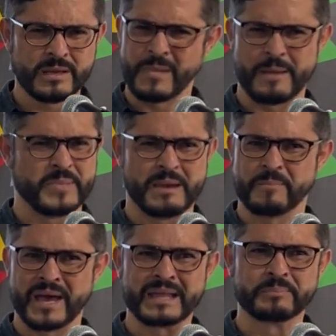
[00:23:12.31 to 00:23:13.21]
He might
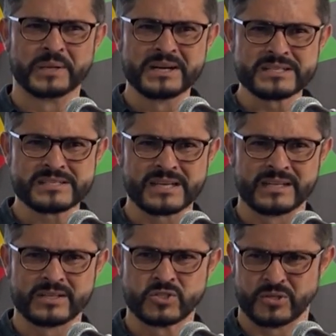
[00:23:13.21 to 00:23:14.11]
be a bad
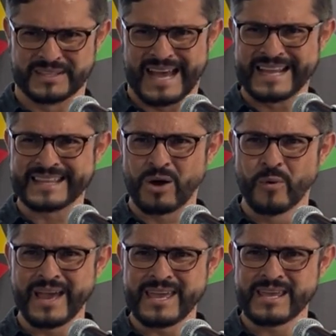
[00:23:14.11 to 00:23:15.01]
person to die
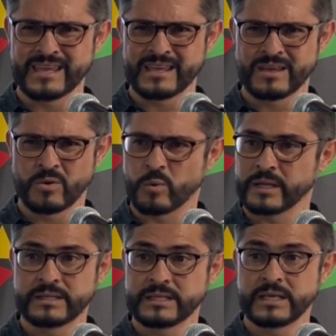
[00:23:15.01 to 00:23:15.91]
that way.
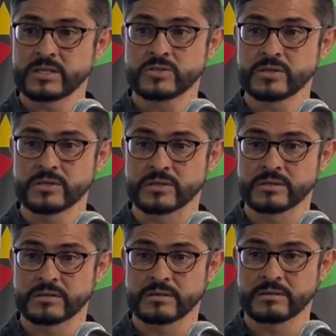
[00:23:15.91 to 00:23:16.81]
What did he
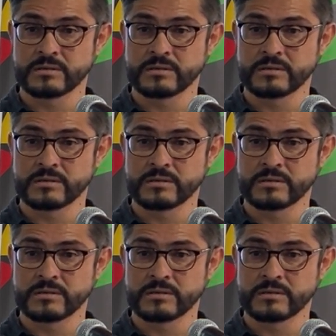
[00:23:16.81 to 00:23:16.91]
do?